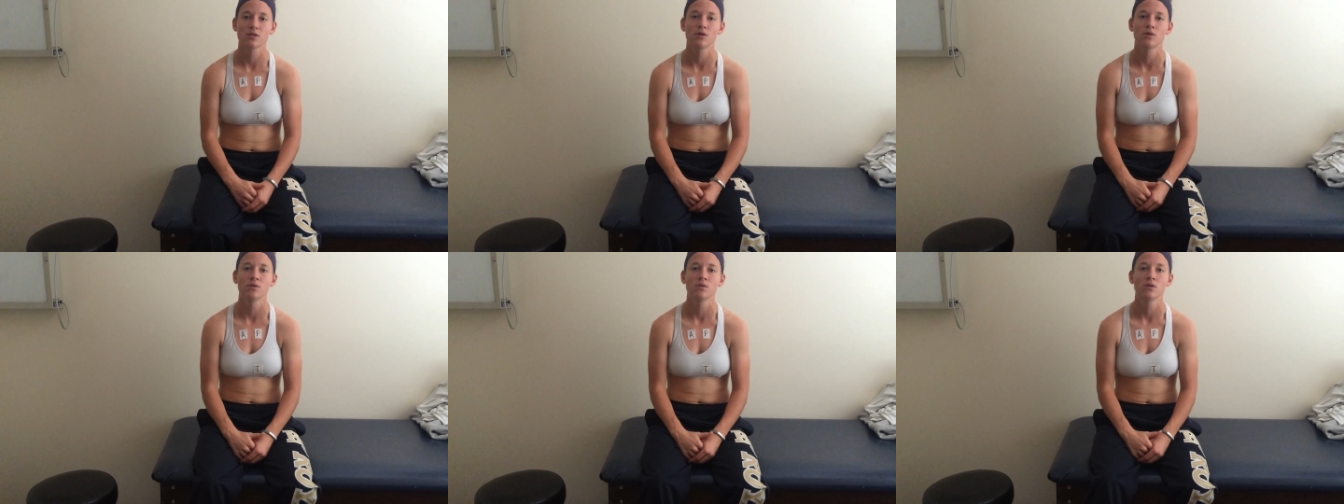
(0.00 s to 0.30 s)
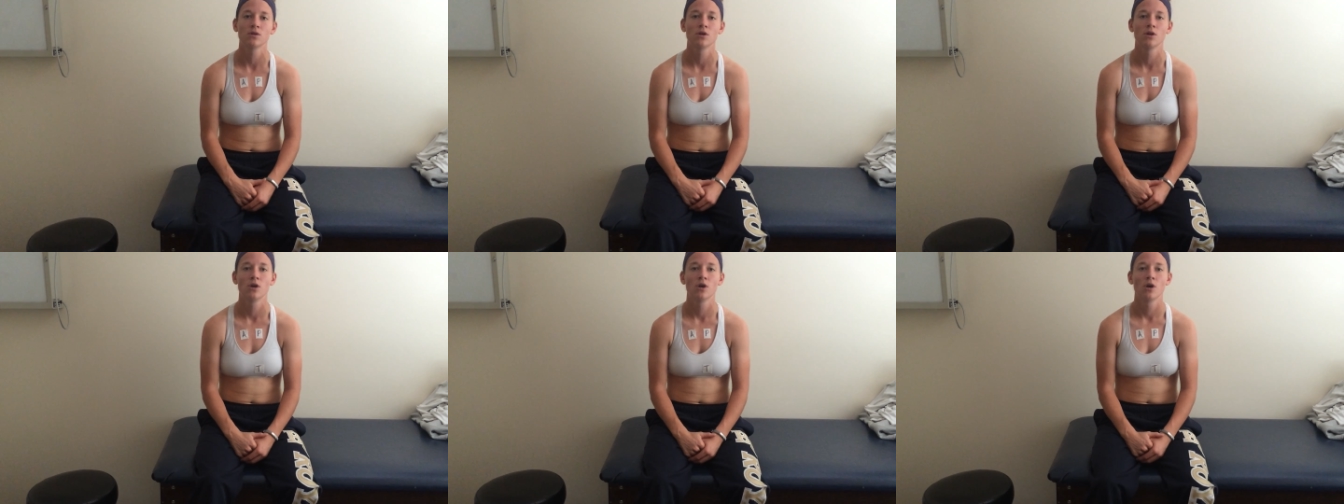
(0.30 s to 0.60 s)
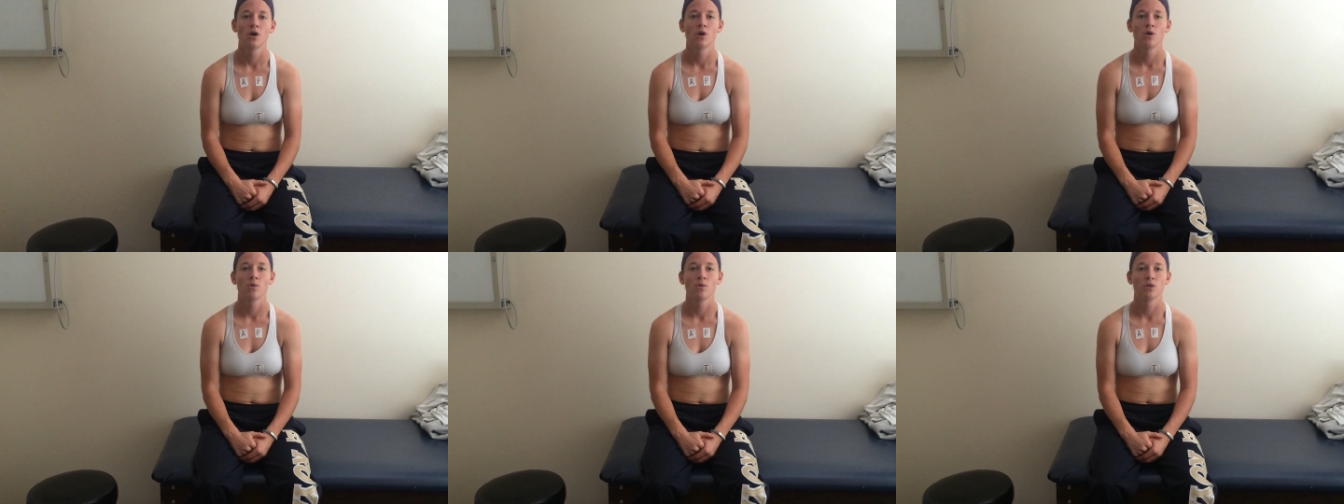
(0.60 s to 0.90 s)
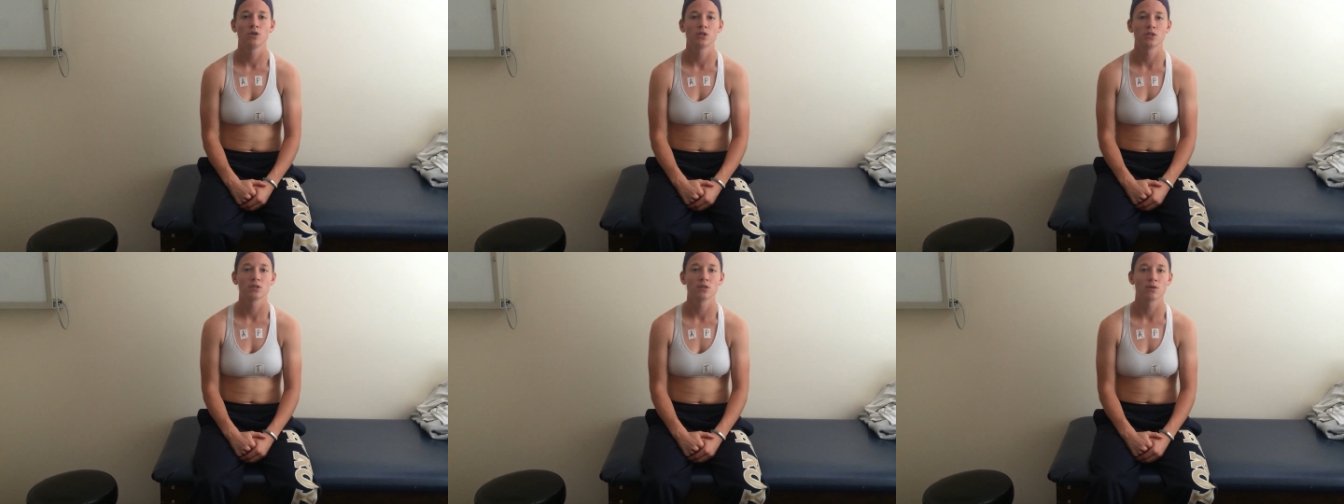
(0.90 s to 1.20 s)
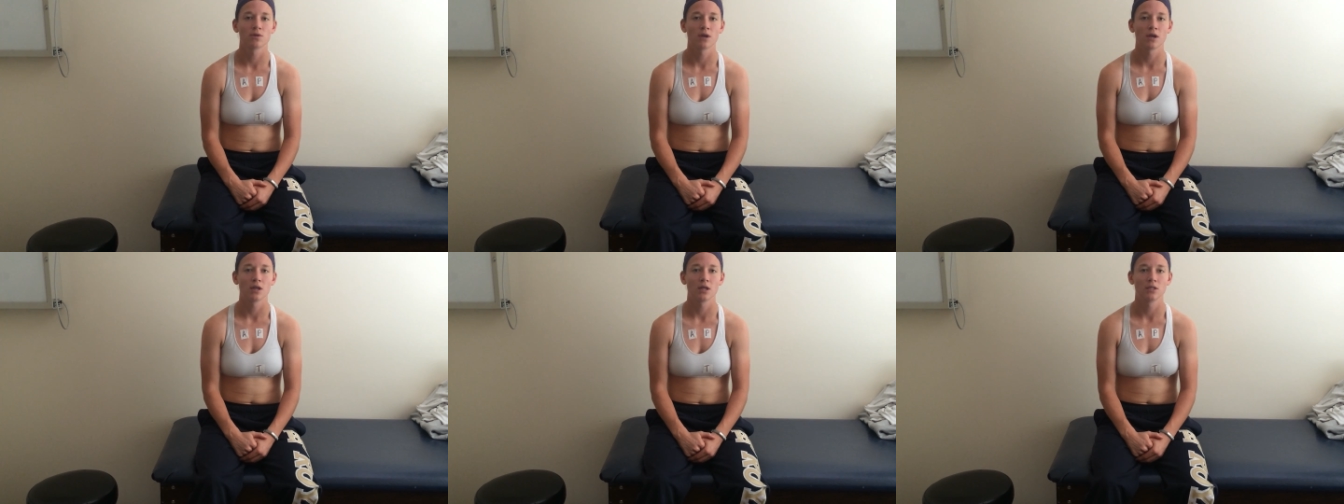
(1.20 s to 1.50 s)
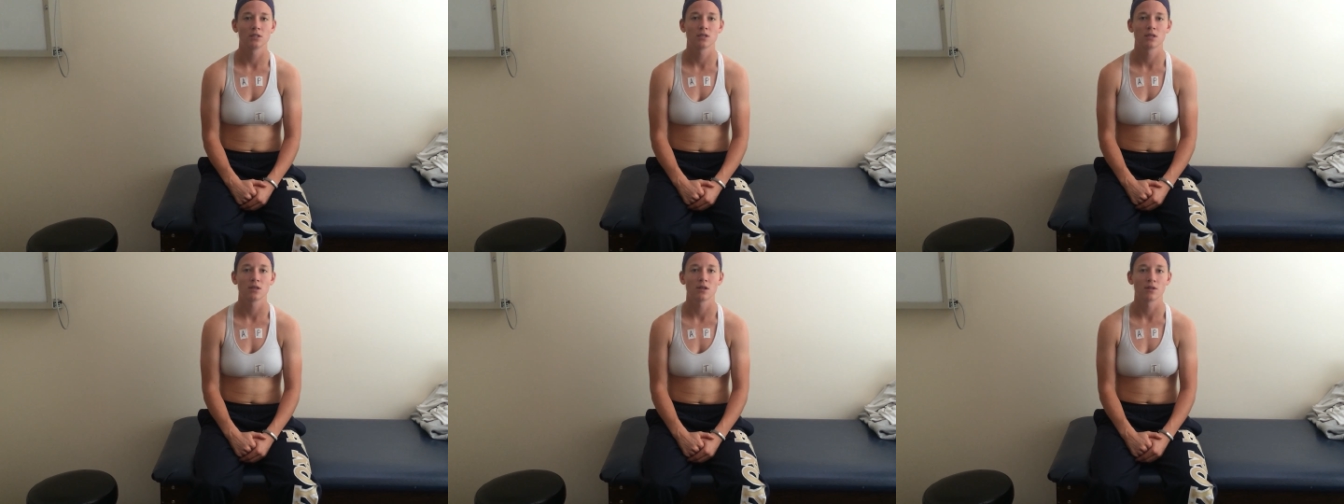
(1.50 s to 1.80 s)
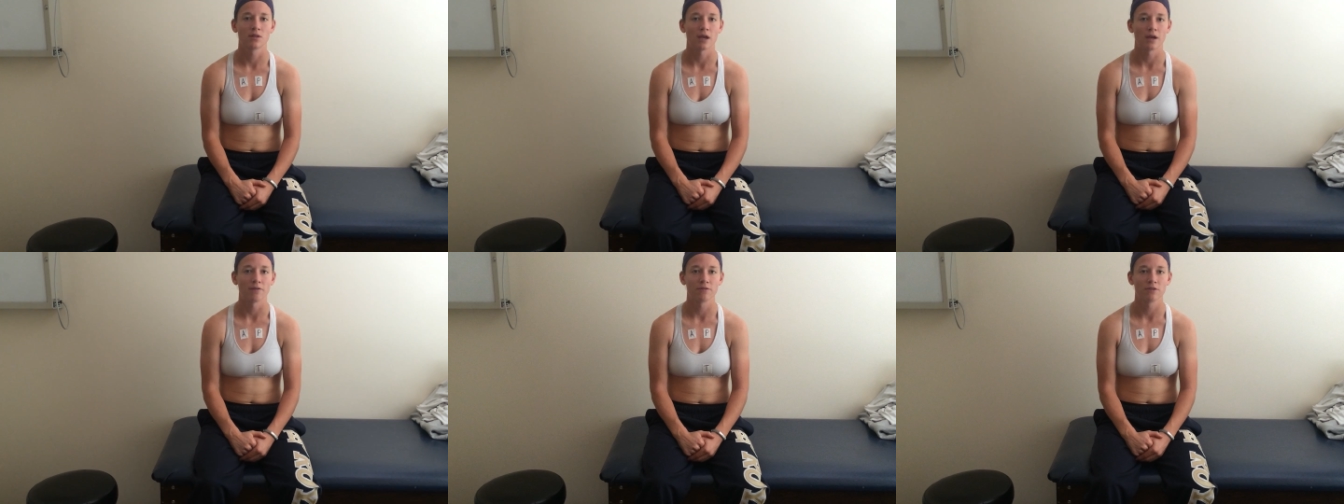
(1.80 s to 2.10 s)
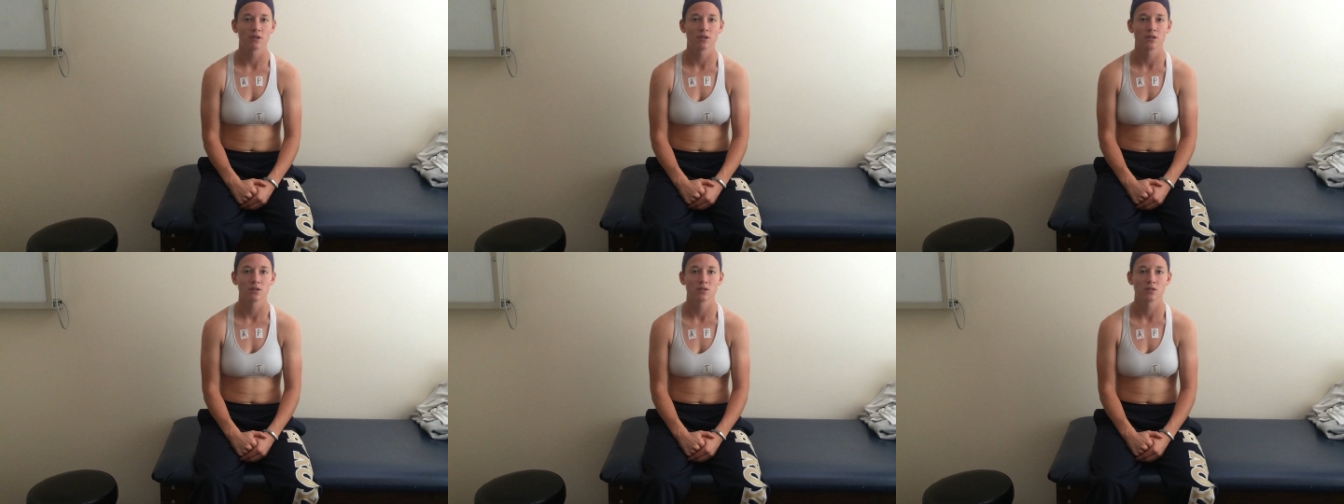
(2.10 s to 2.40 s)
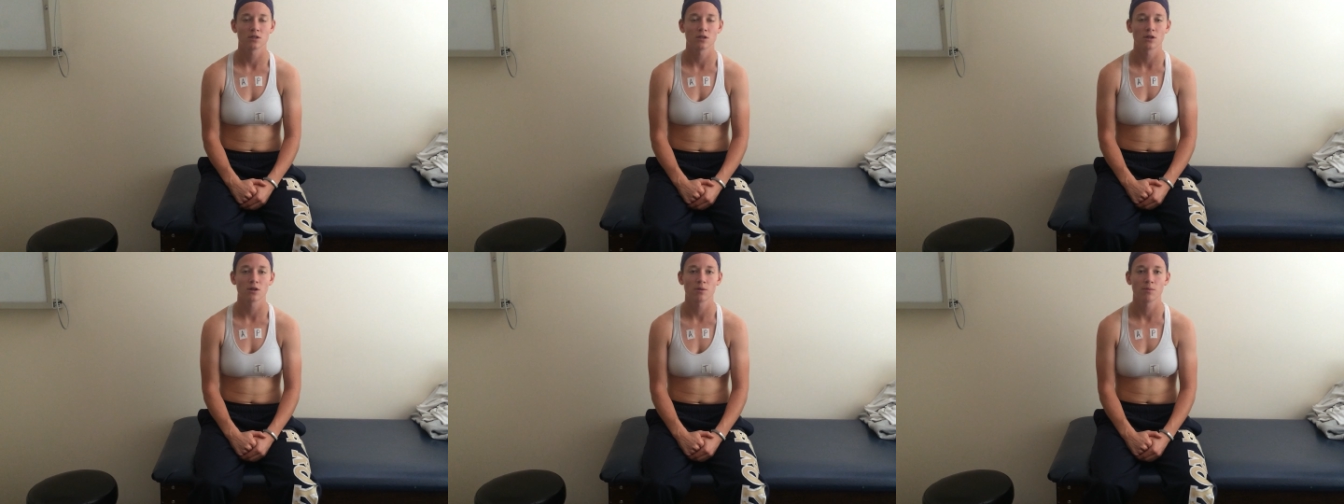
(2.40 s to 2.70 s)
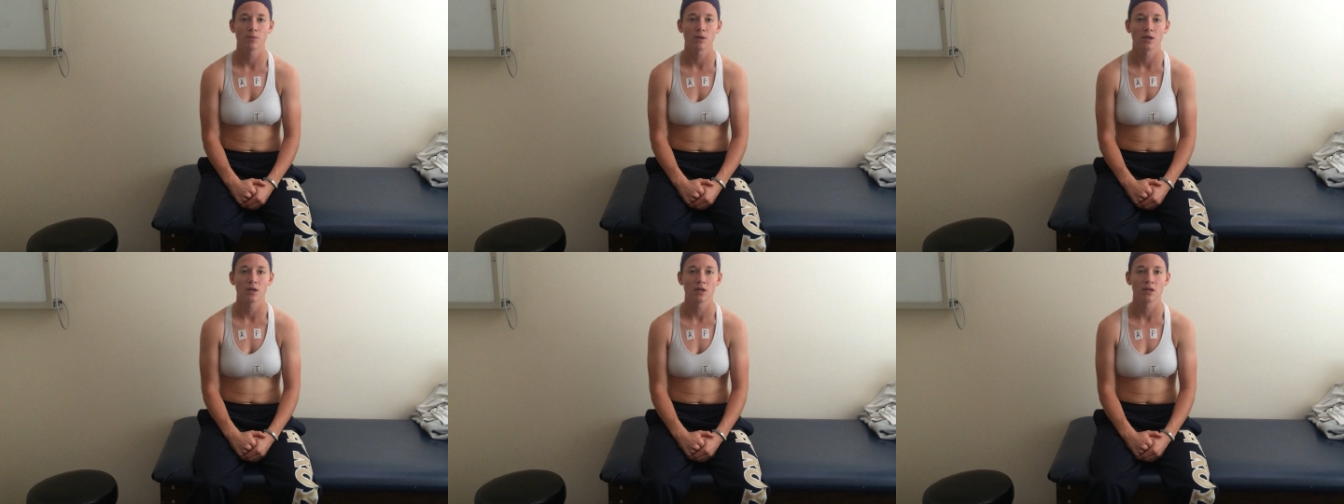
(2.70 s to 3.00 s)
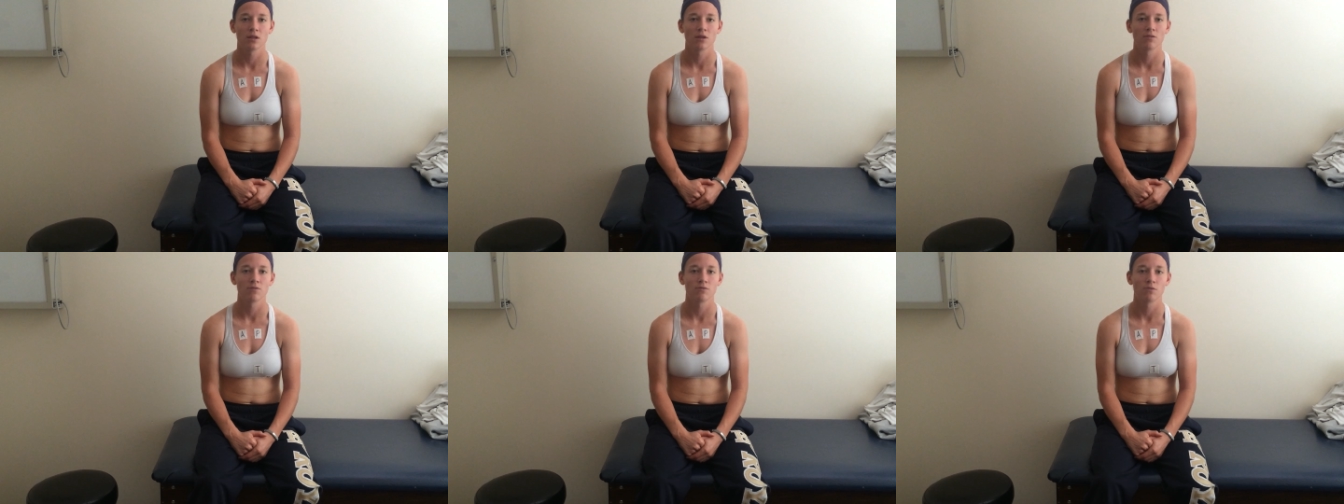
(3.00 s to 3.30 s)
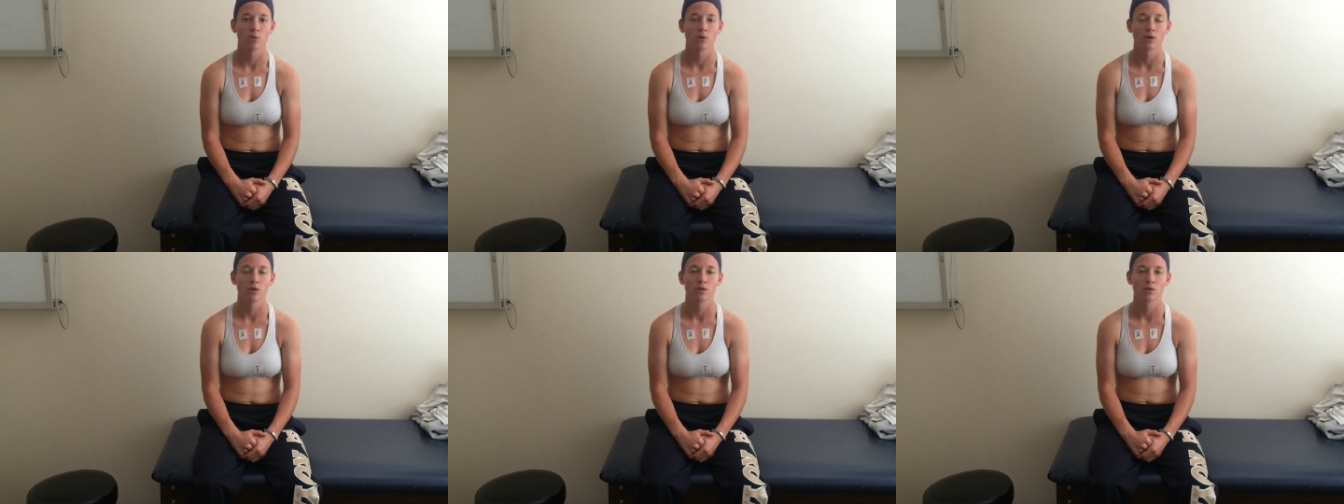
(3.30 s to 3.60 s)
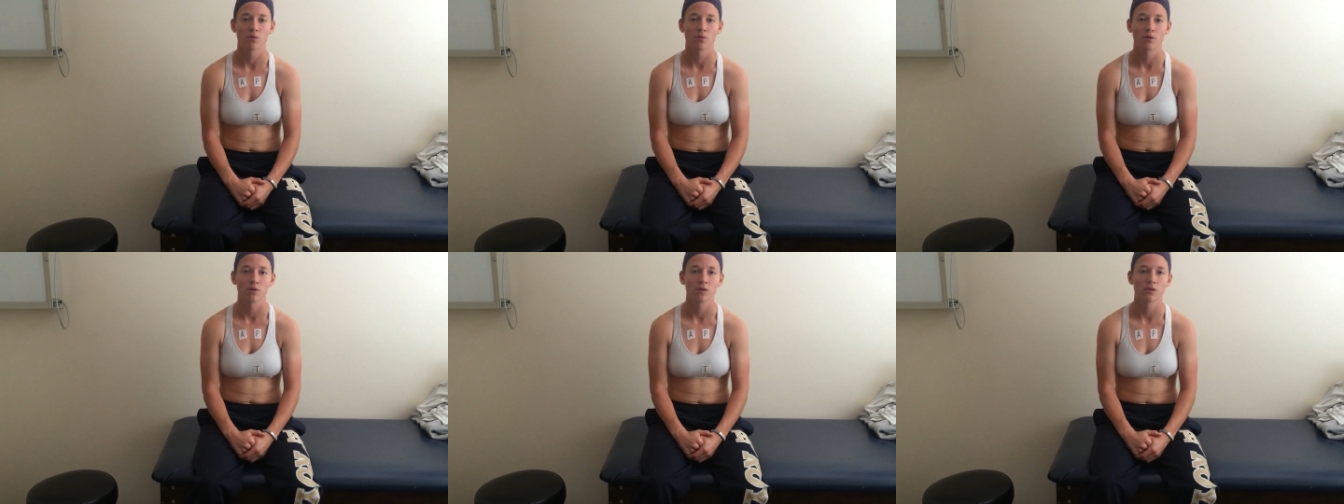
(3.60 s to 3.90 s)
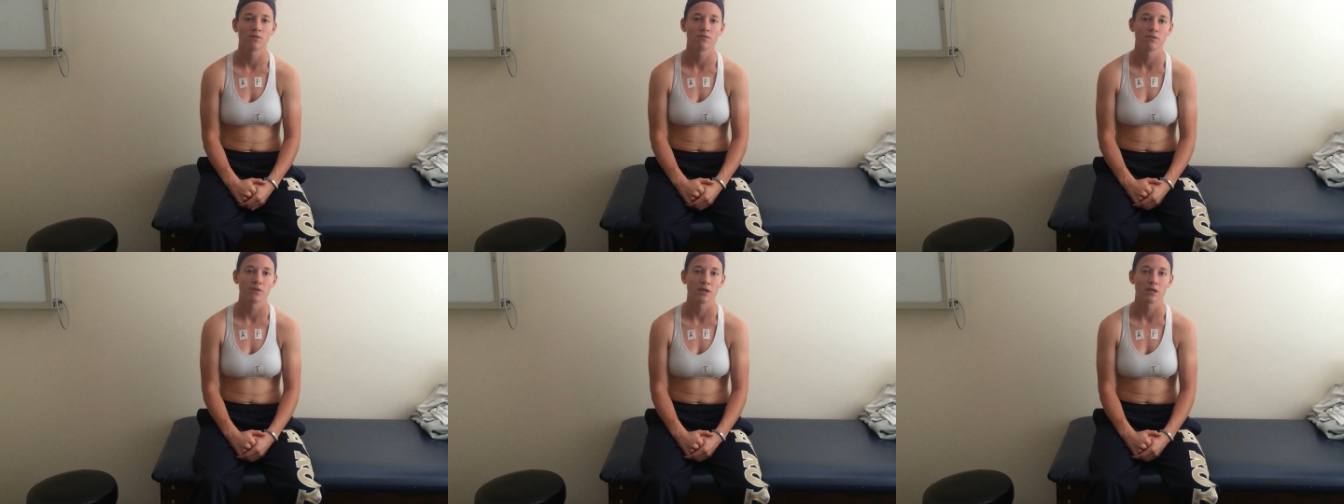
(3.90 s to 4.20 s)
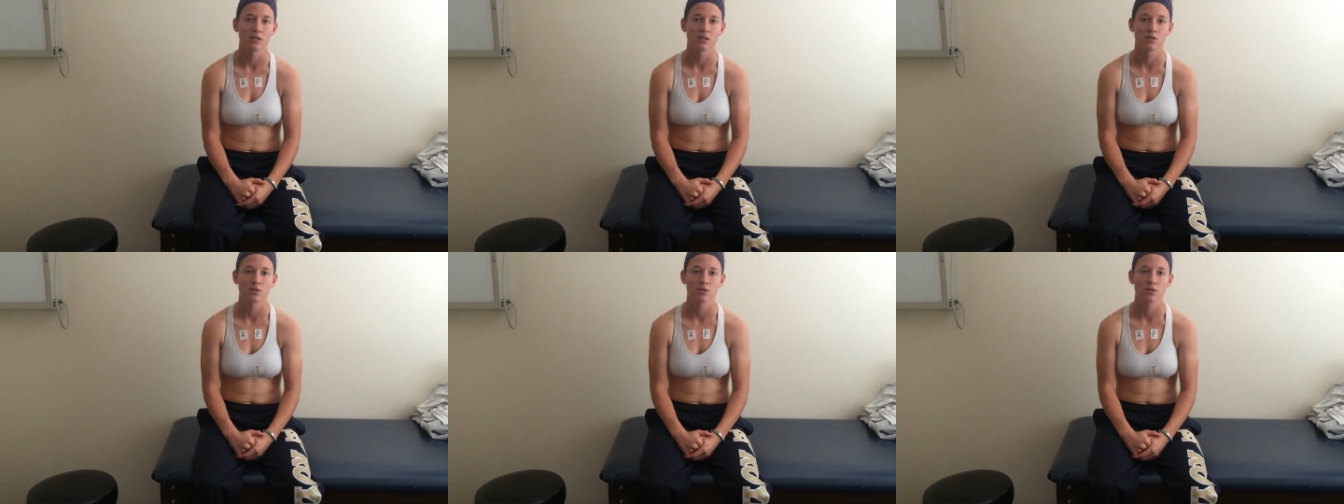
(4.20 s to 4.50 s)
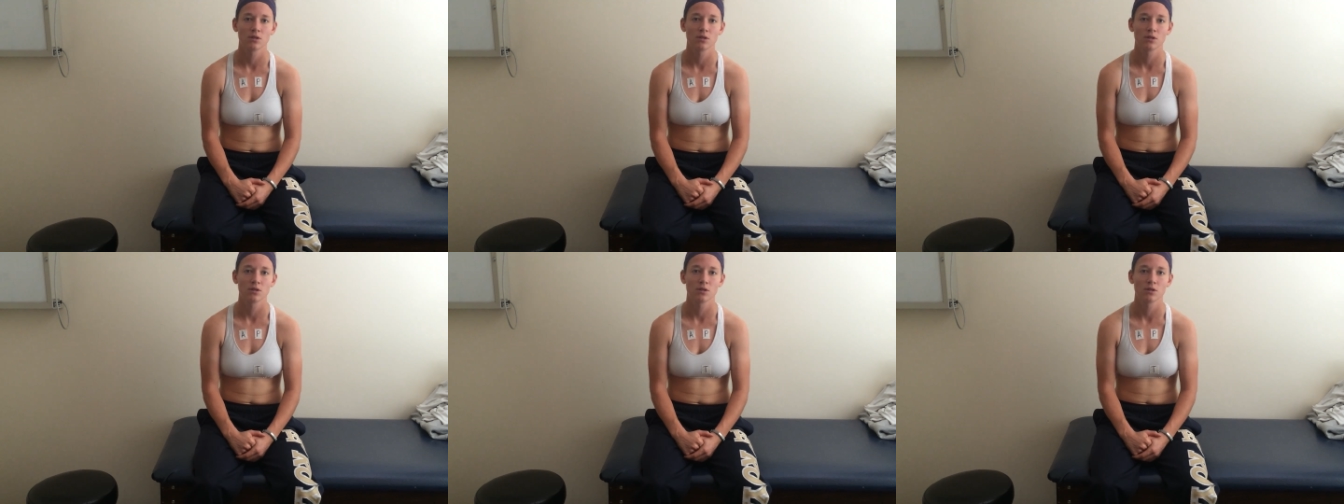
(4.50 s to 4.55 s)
zone, which is located to the left of the sternum and in the fourth or the fifth